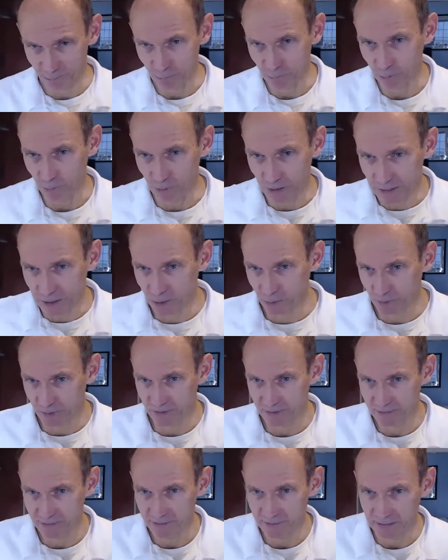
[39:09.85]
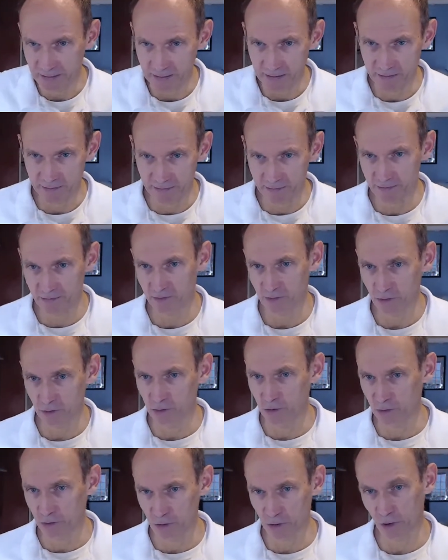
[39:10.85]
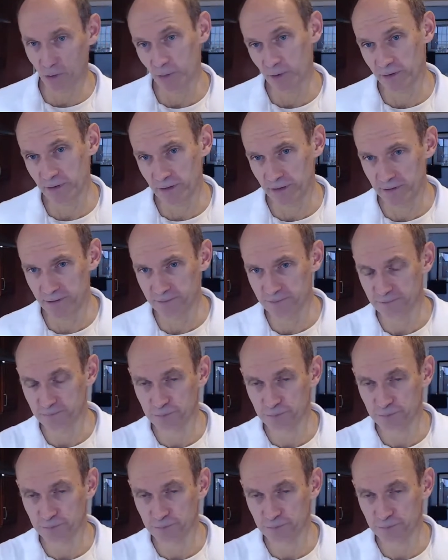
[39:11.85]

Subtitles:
liquid, and you don't want that.